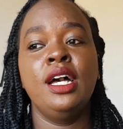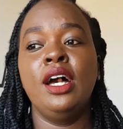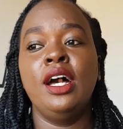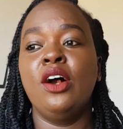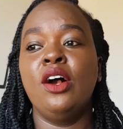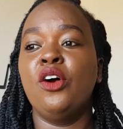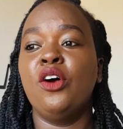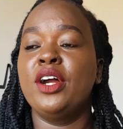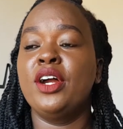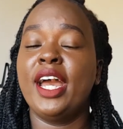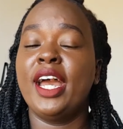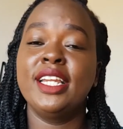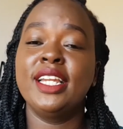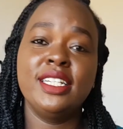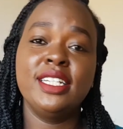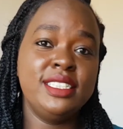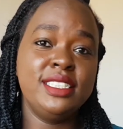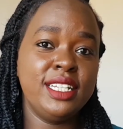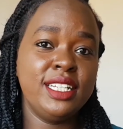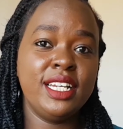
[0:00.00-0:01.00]
or
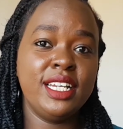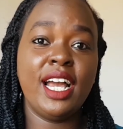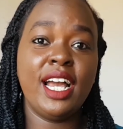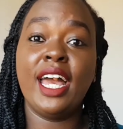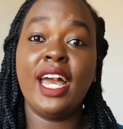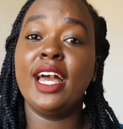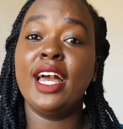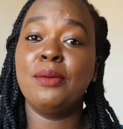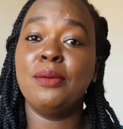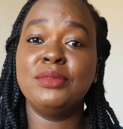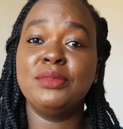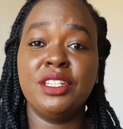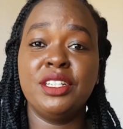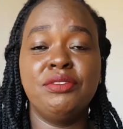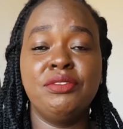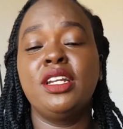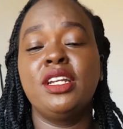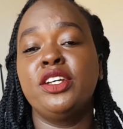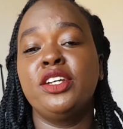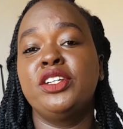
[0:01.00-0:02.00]
editing. I am
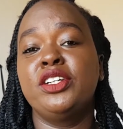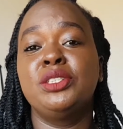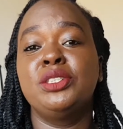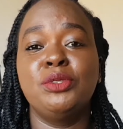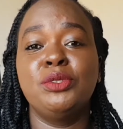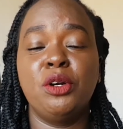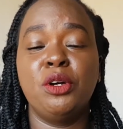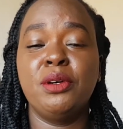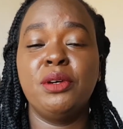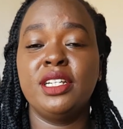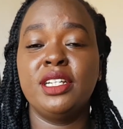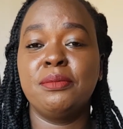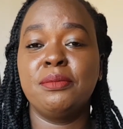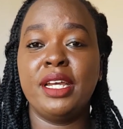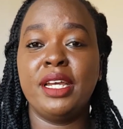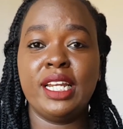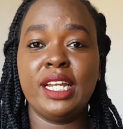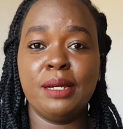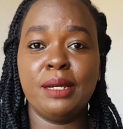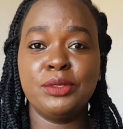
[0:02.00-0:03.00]
definitely going to be opening my
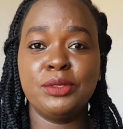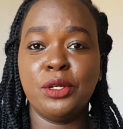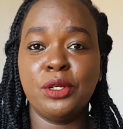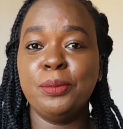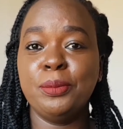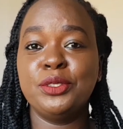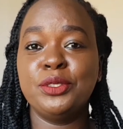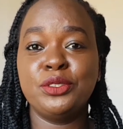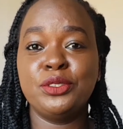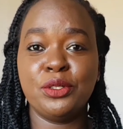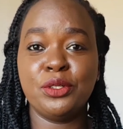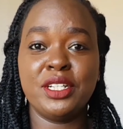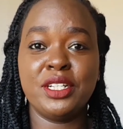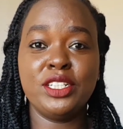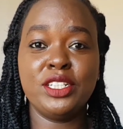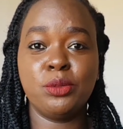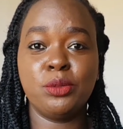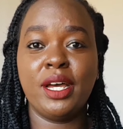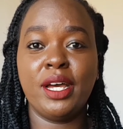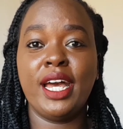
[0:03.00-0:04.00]
laptop. So
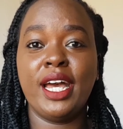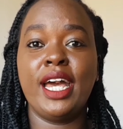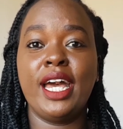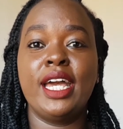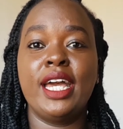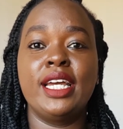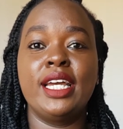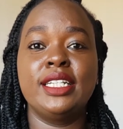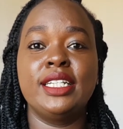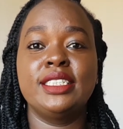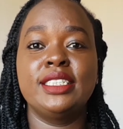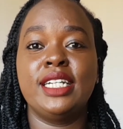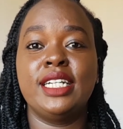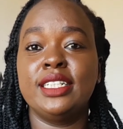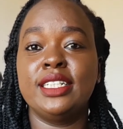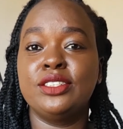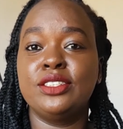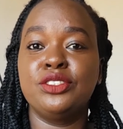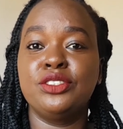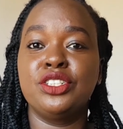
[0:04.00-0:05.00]
that's why I
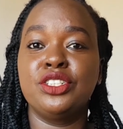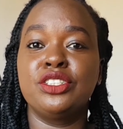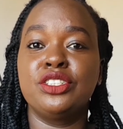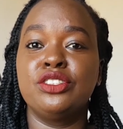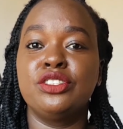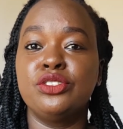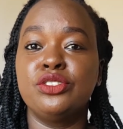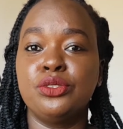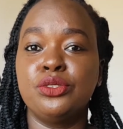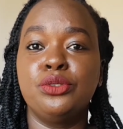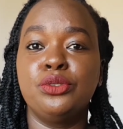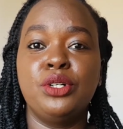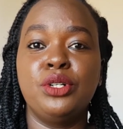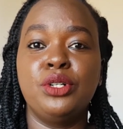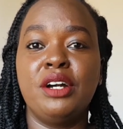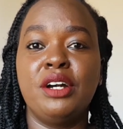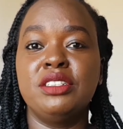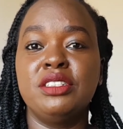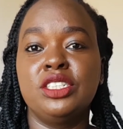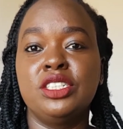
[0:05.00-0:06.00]
decided to just do
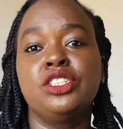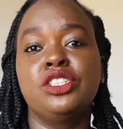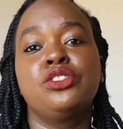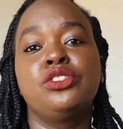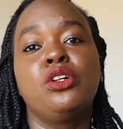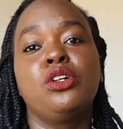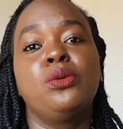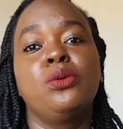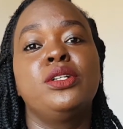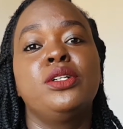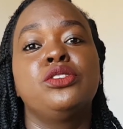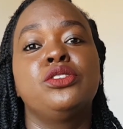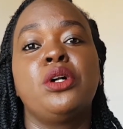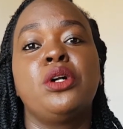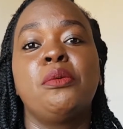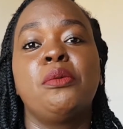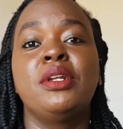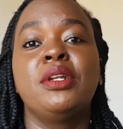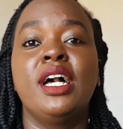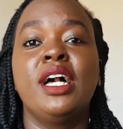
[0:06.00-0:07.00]
a digital one. So I
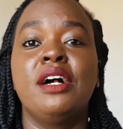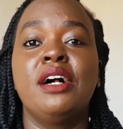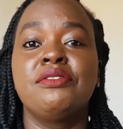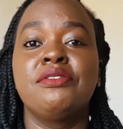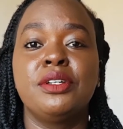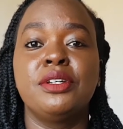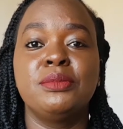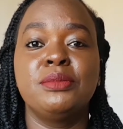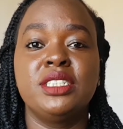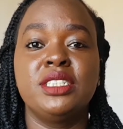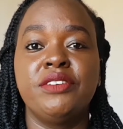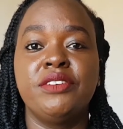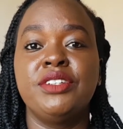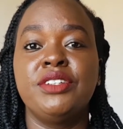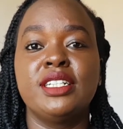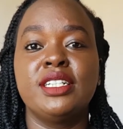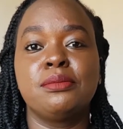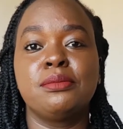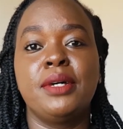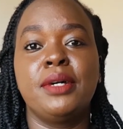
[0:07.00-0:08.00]
will have them saved
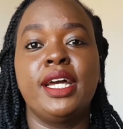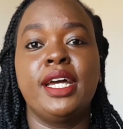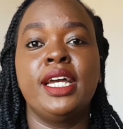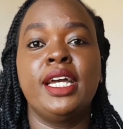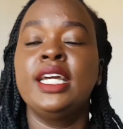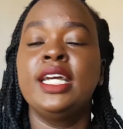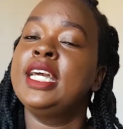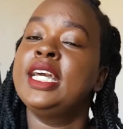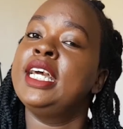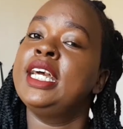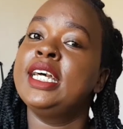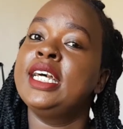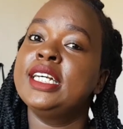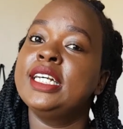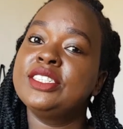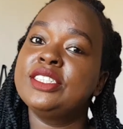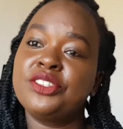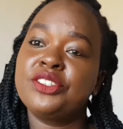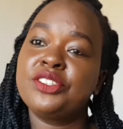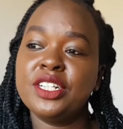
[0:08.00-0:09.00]
as my
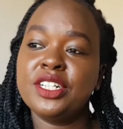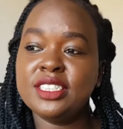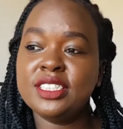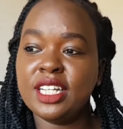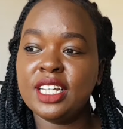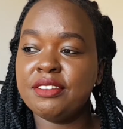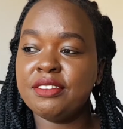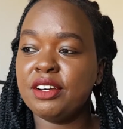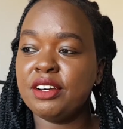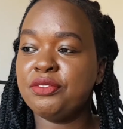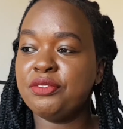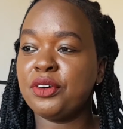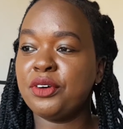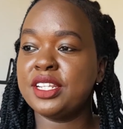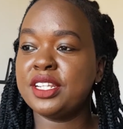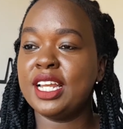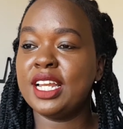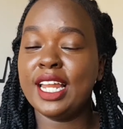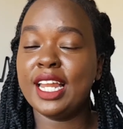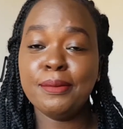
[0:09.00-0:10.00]
screensaver for the
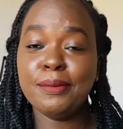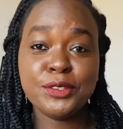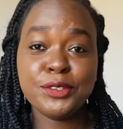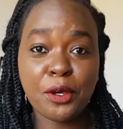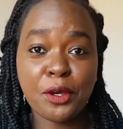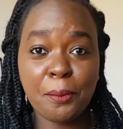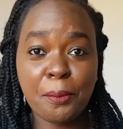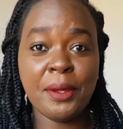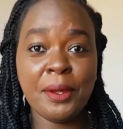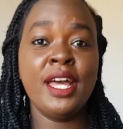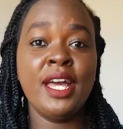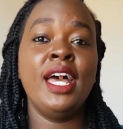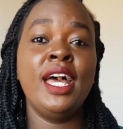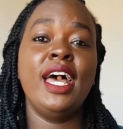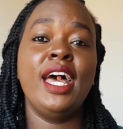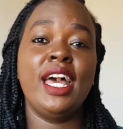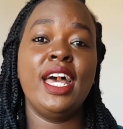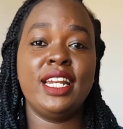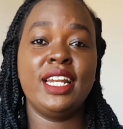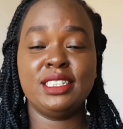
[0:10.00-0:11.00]
laptop
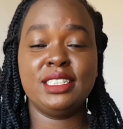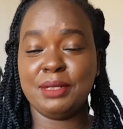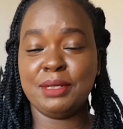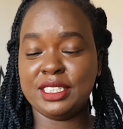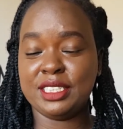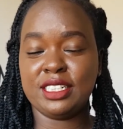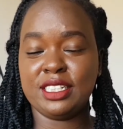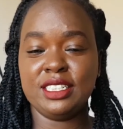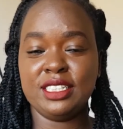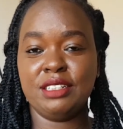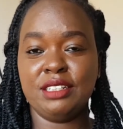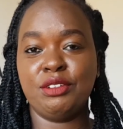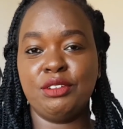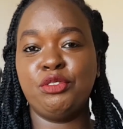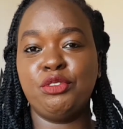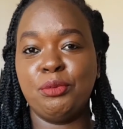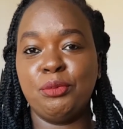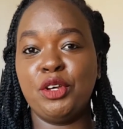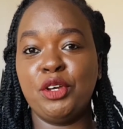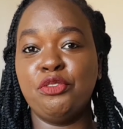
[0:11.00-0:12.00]
and as my screensaver for
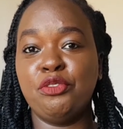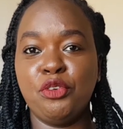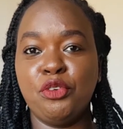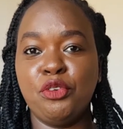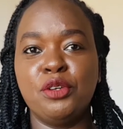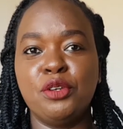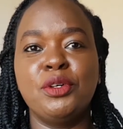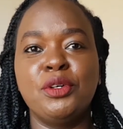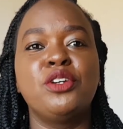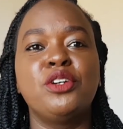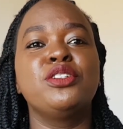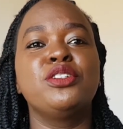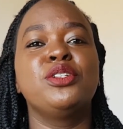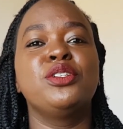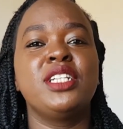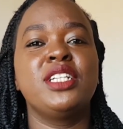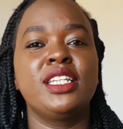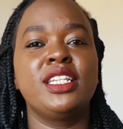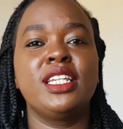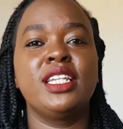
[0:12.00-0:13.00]
my phone, because those are
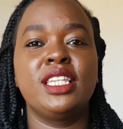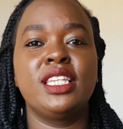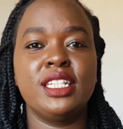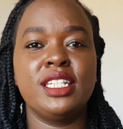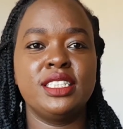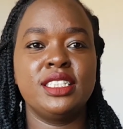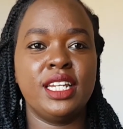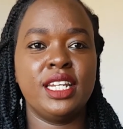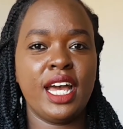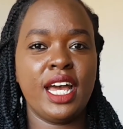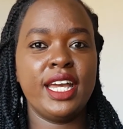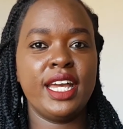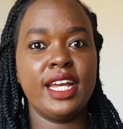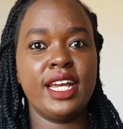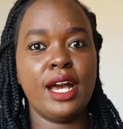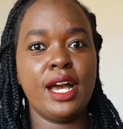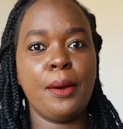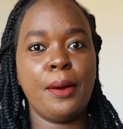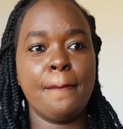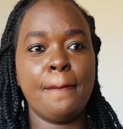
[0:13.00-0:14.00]
the things that I
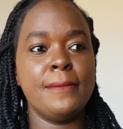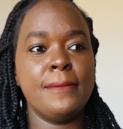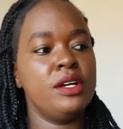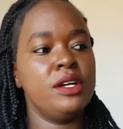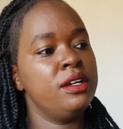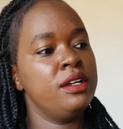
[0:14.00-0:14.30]
am